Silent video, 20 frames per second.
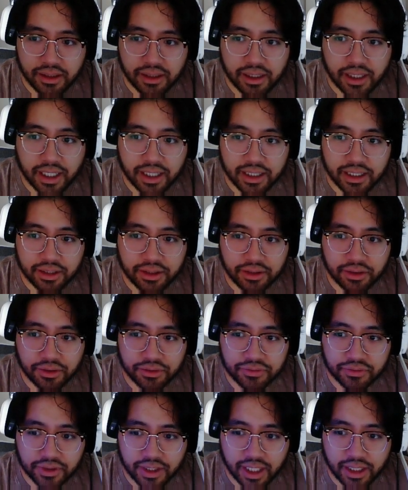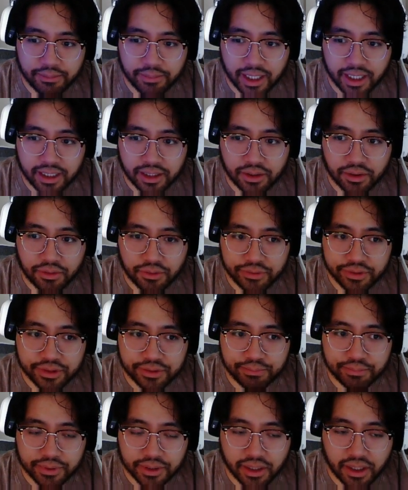and then goes for game, I can always
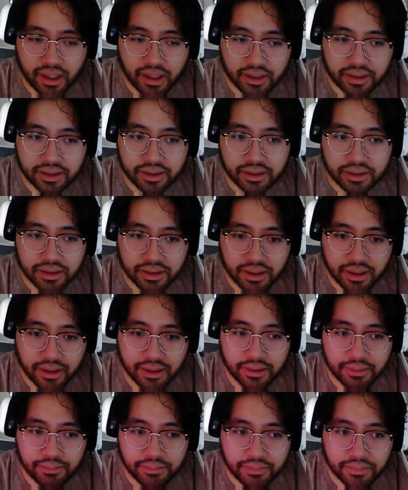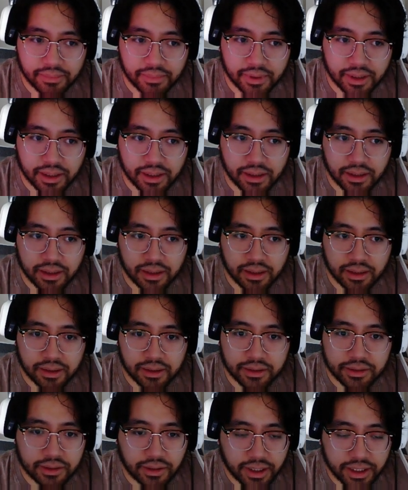block.
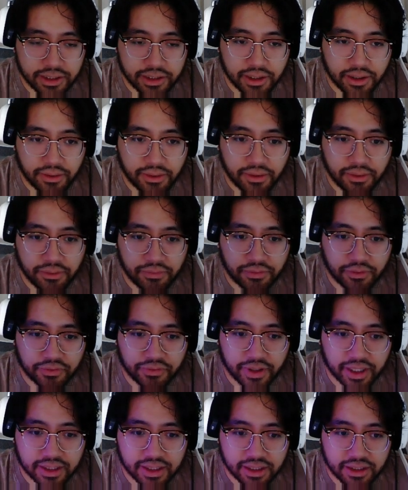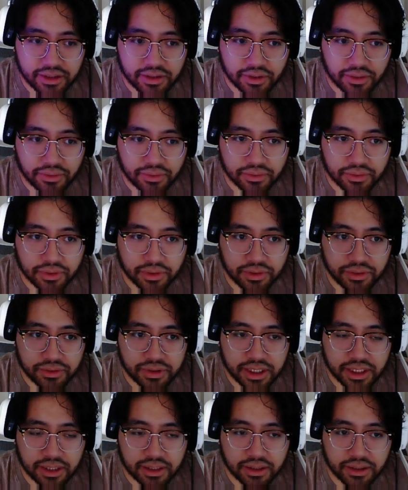So I know for a fact I don't
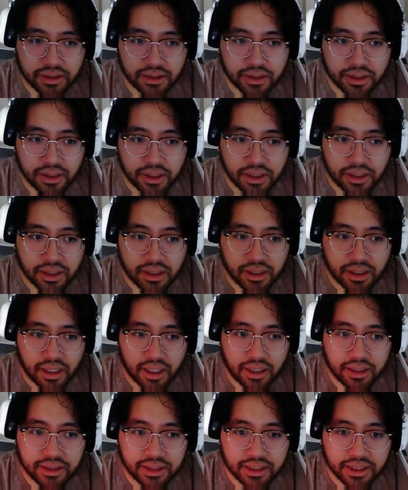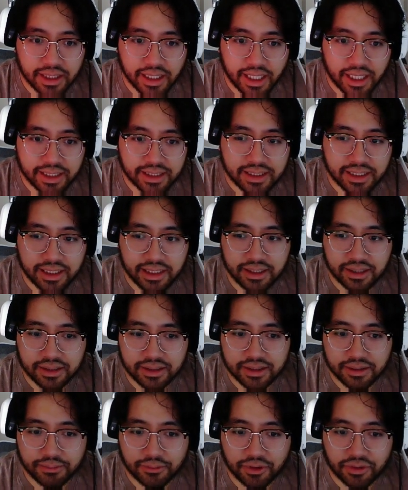lose here unless he
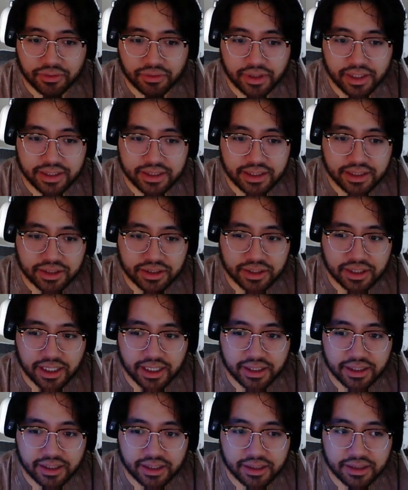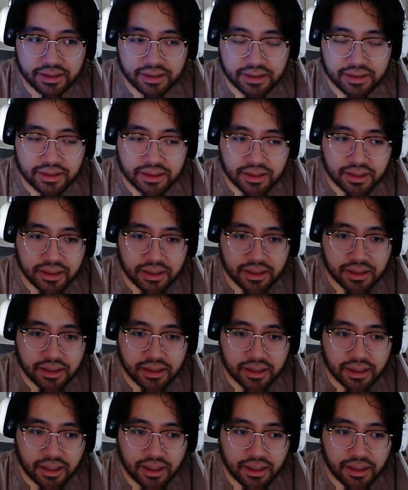does some crazy shenanigans.
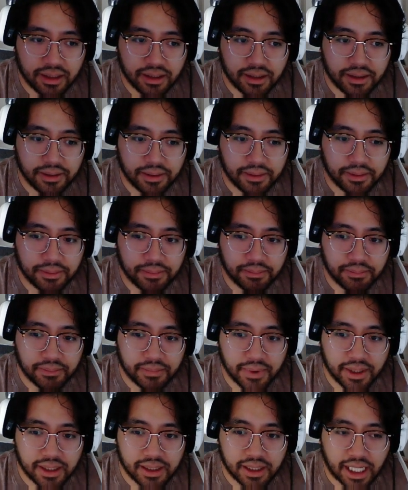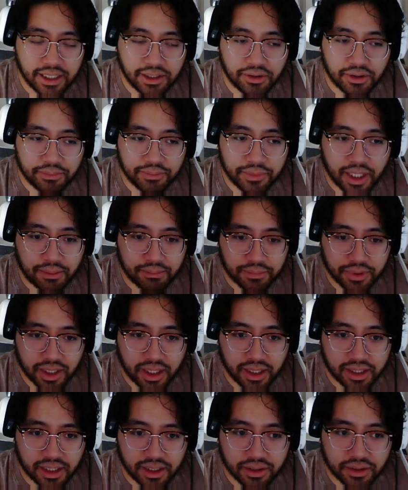I know I'm not
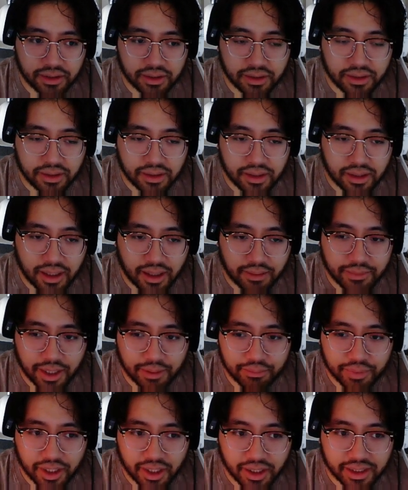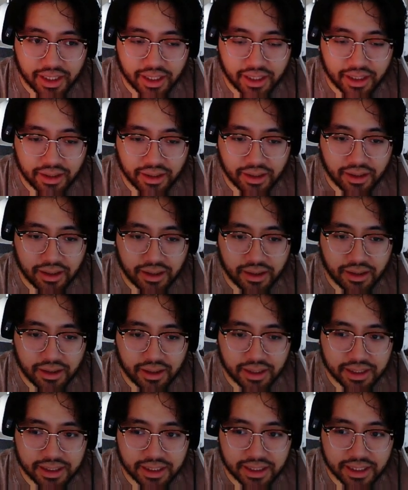blocking
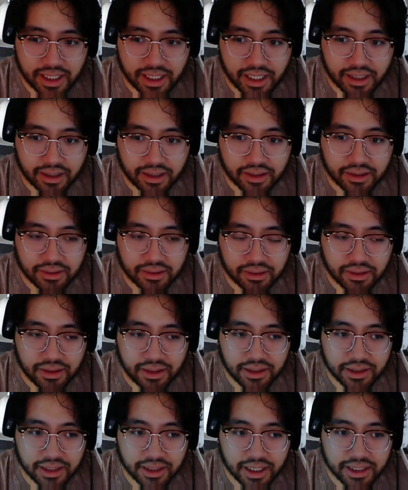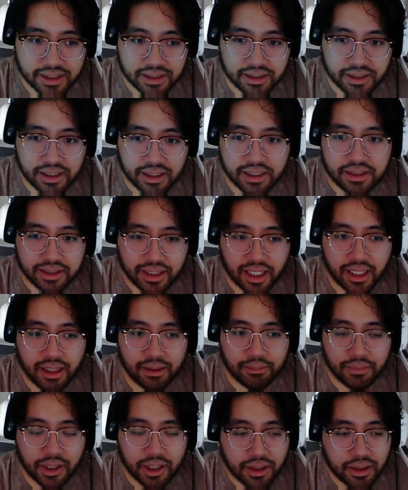his attack unless it's game.